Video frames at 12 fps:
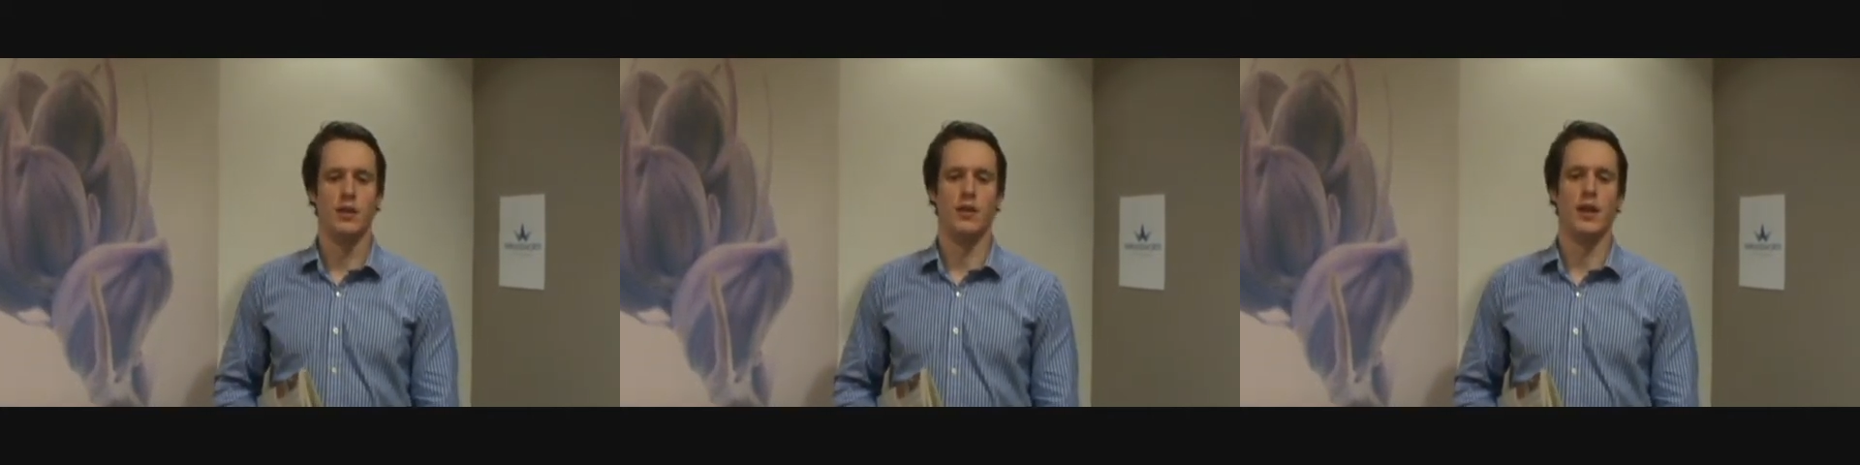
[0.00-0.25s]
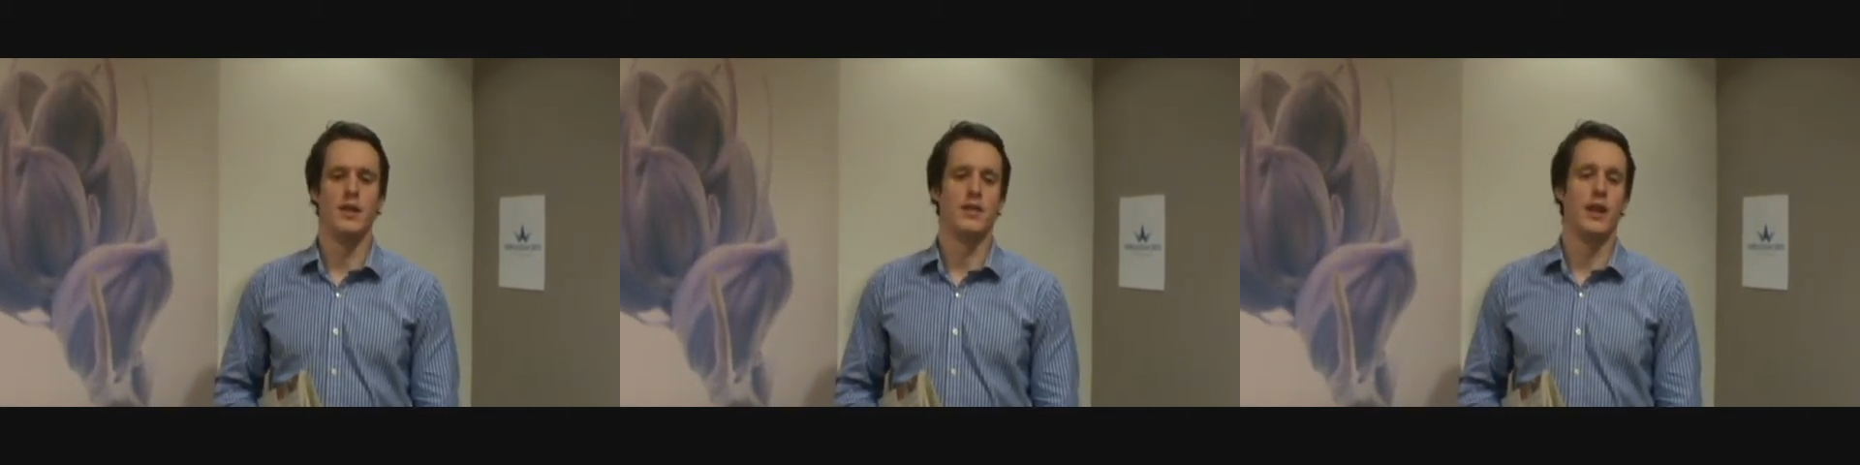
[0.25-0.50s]

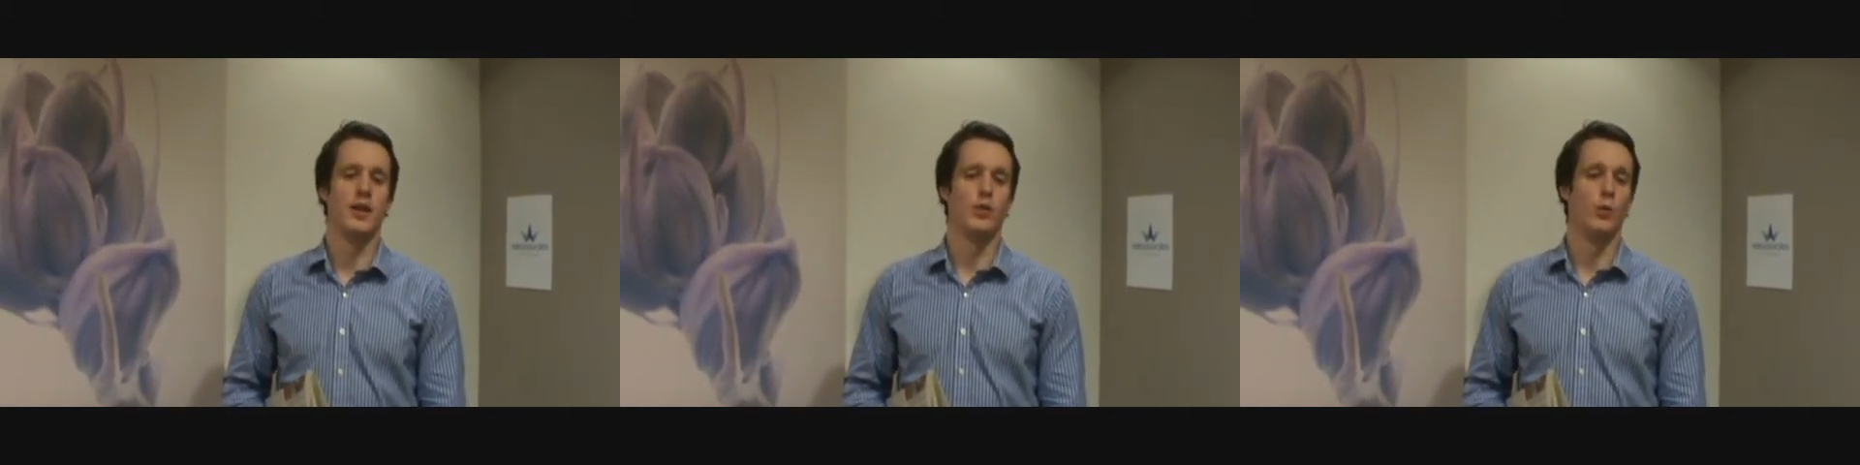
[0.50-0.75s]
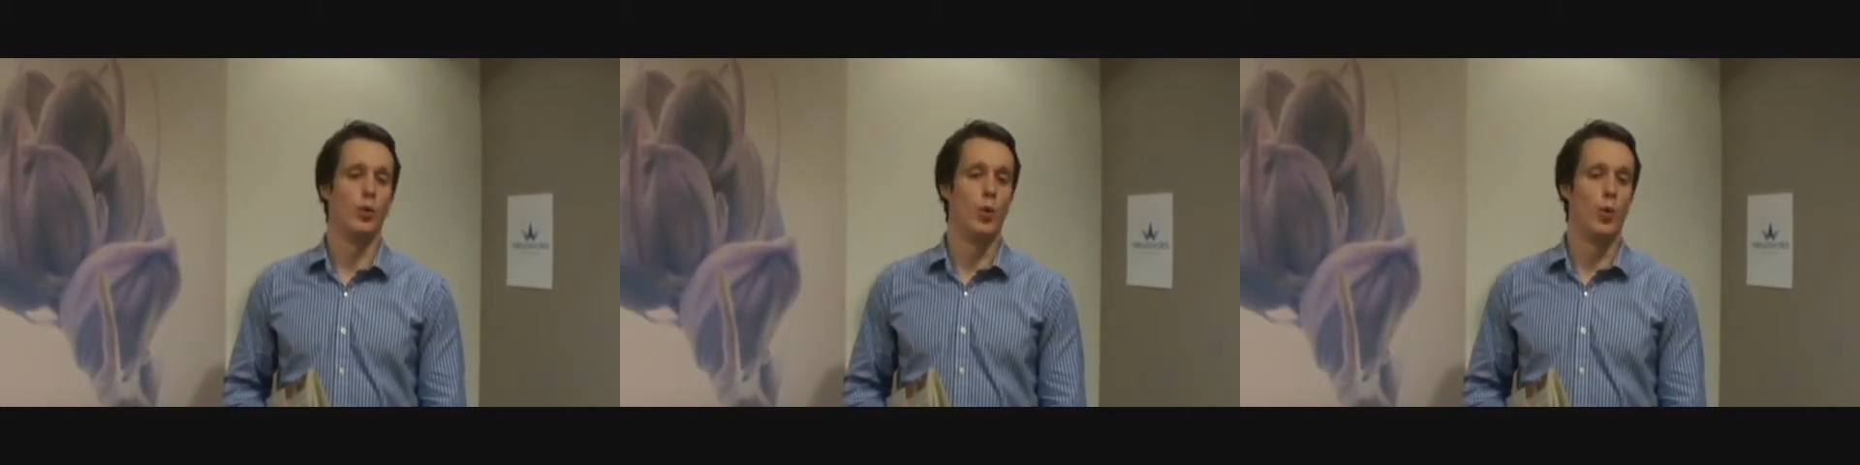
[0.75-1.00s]
than the
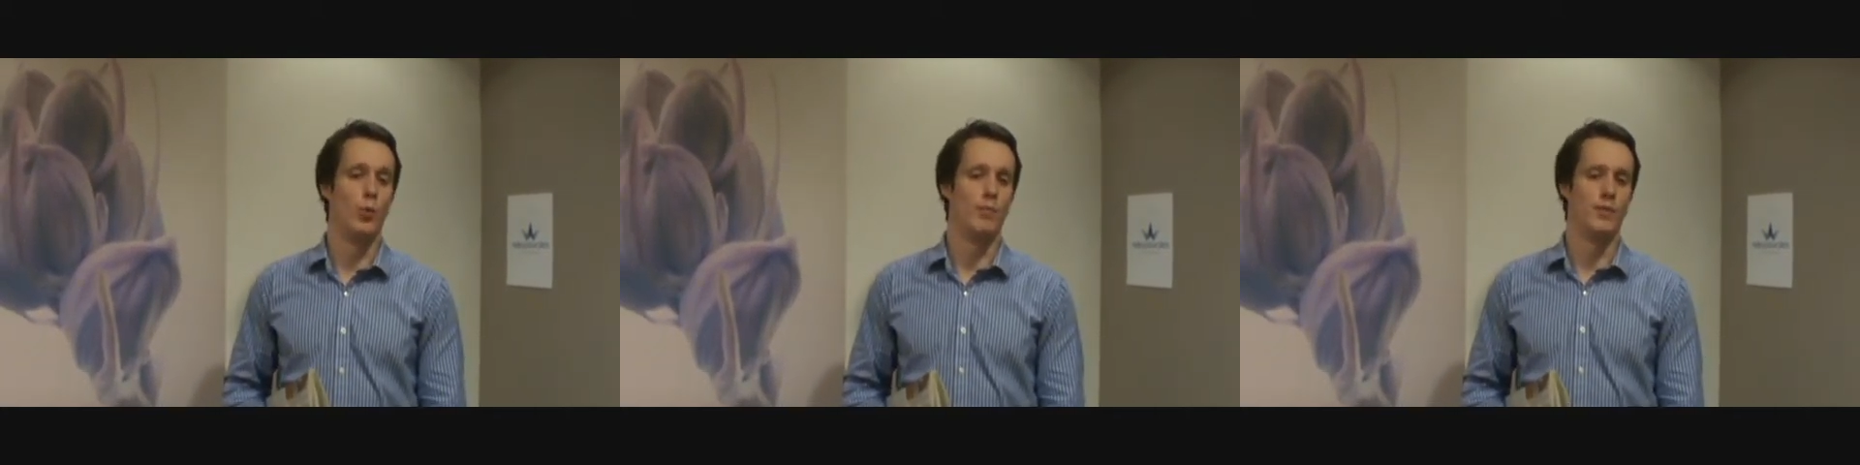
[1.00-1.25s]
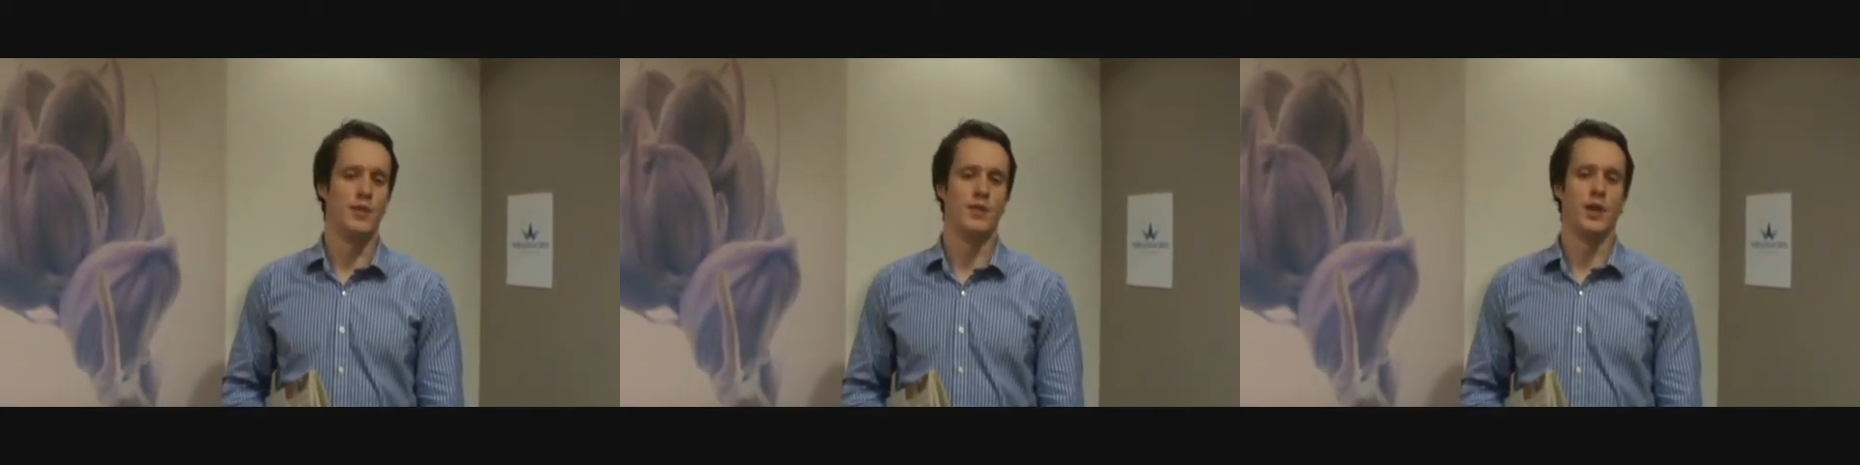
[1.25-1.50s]
international
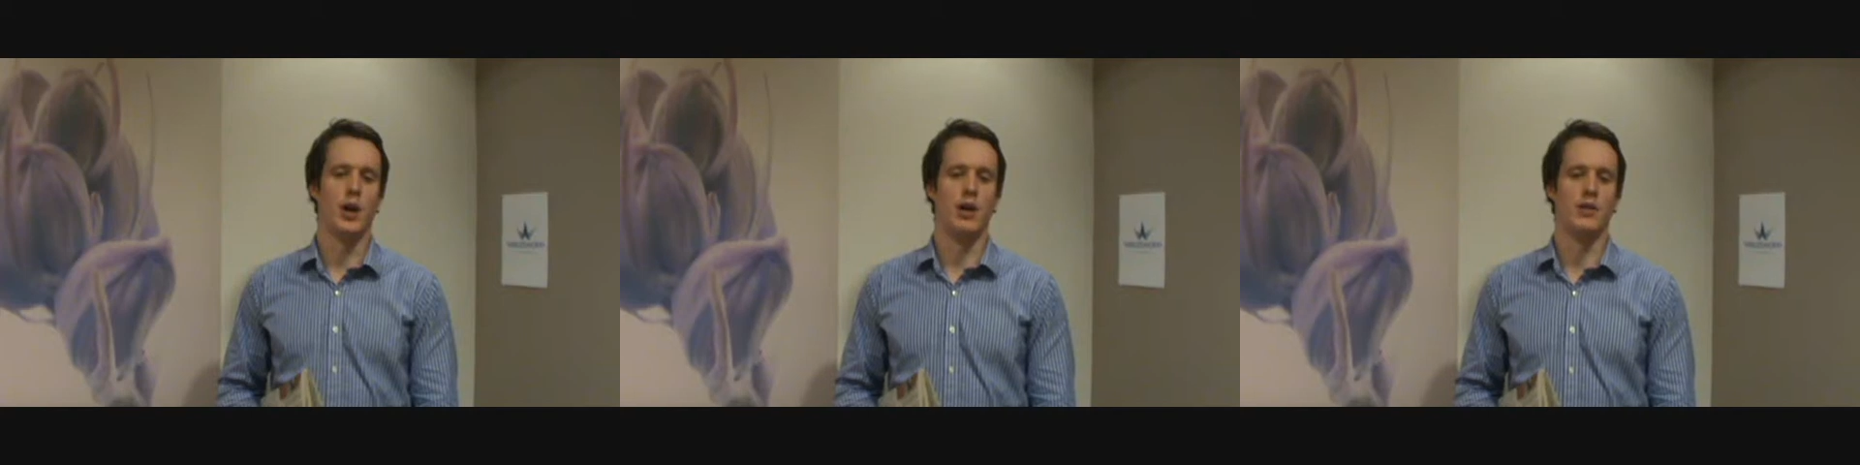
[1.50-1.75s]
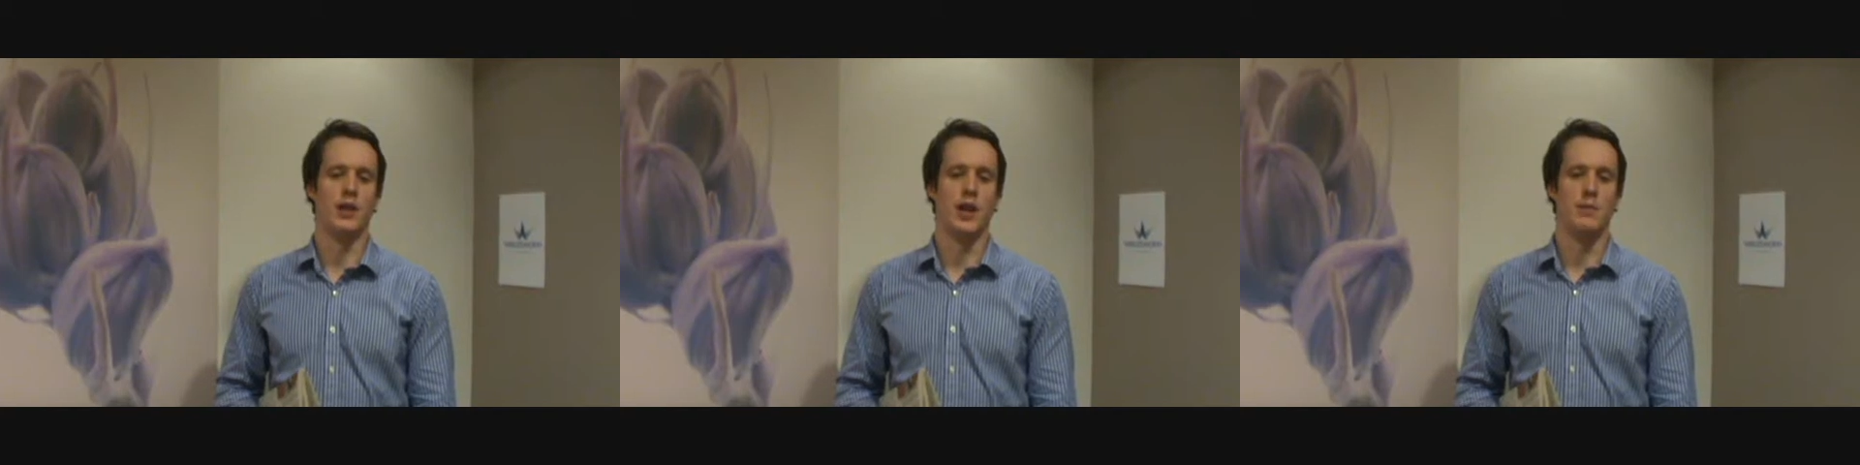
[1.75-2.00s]
norm since the
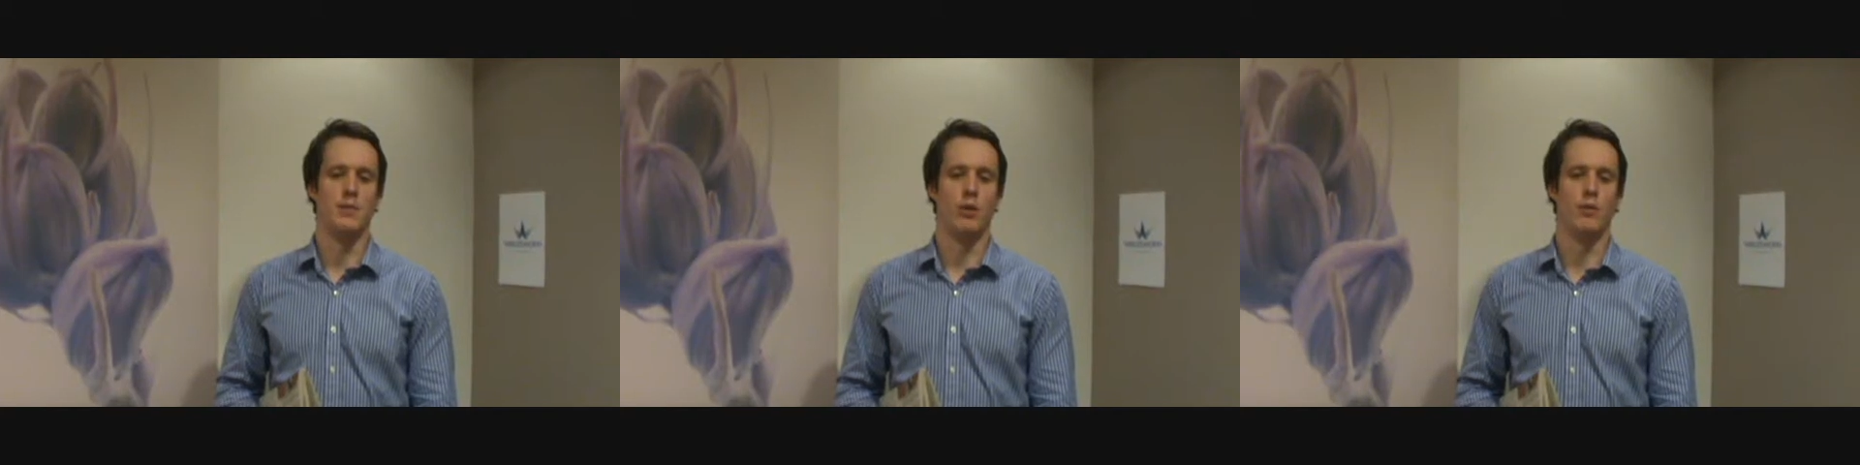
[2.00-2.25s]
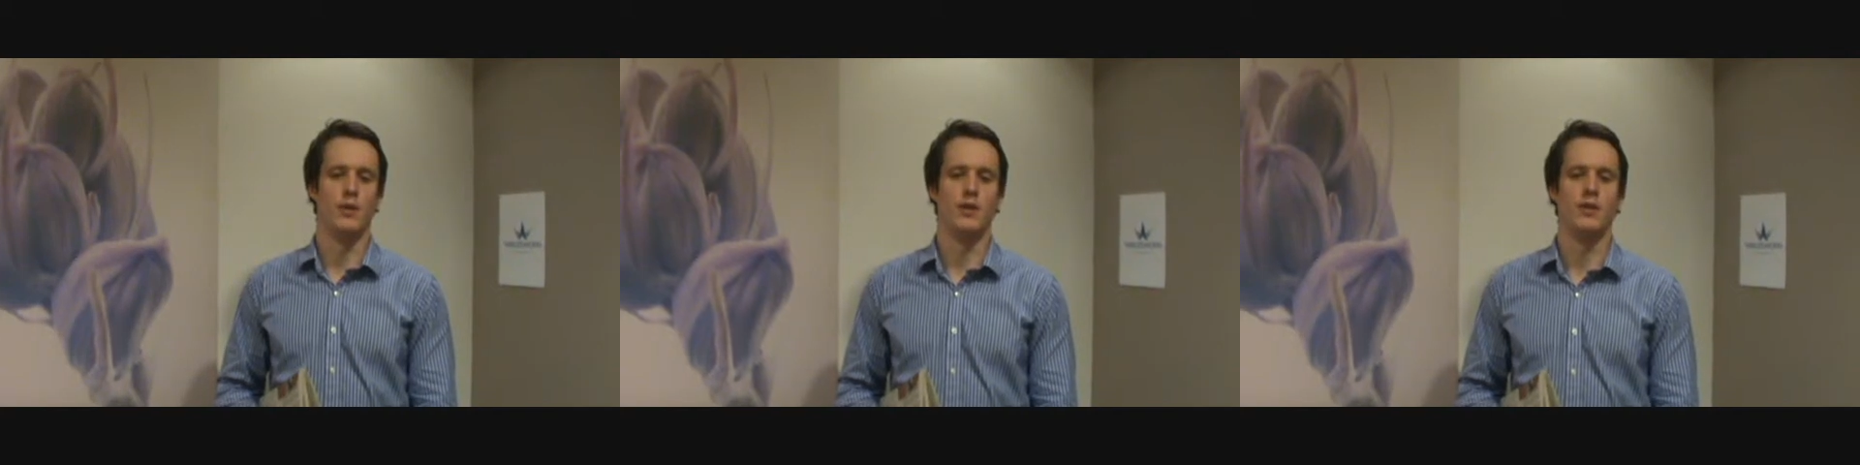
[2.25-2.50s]
coalition came to
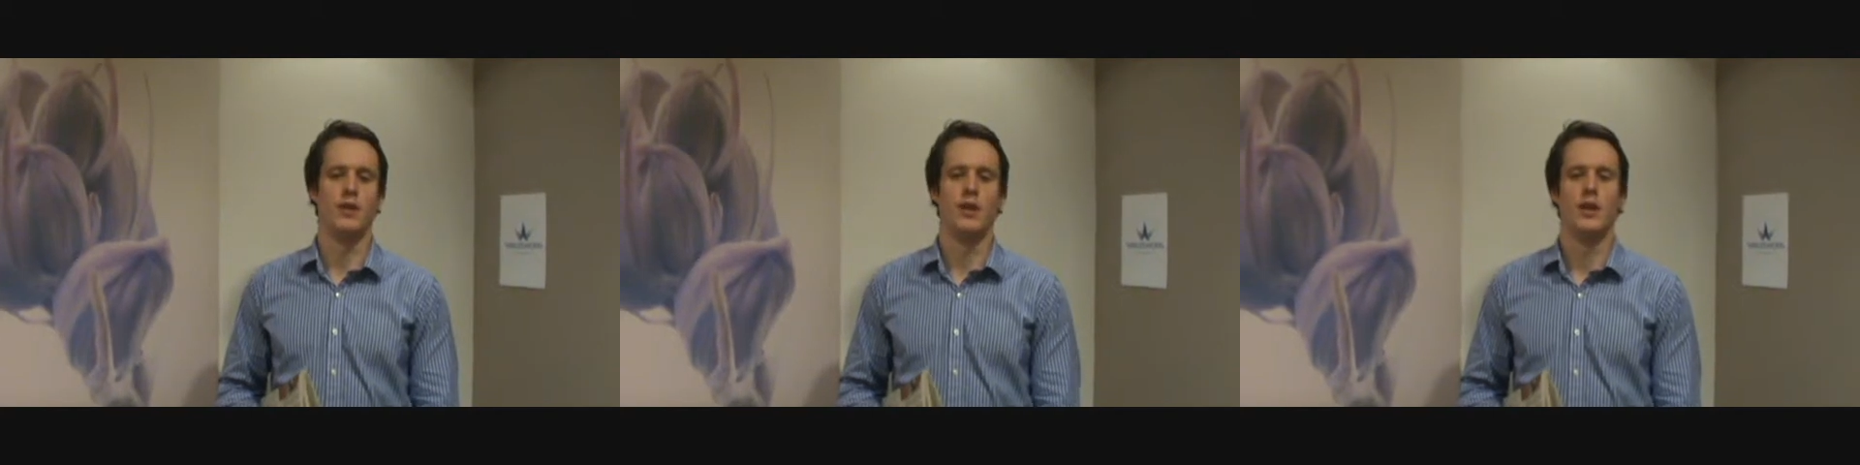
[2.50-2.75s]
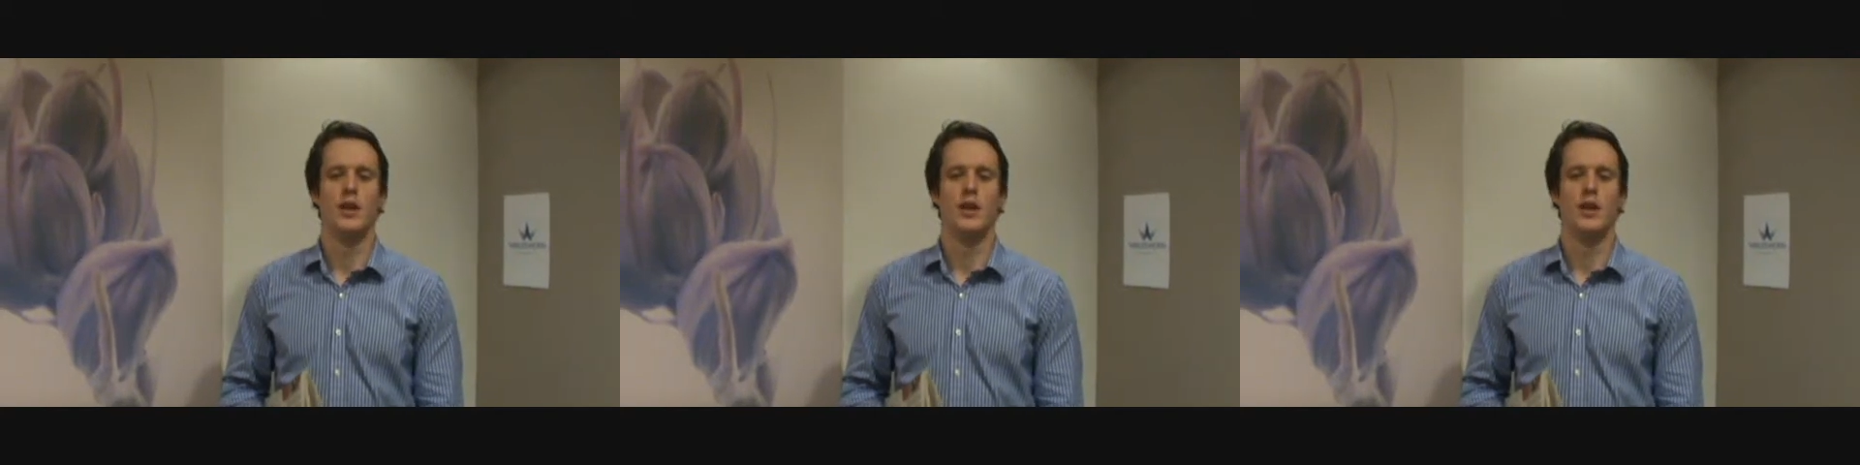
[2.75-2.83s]
office.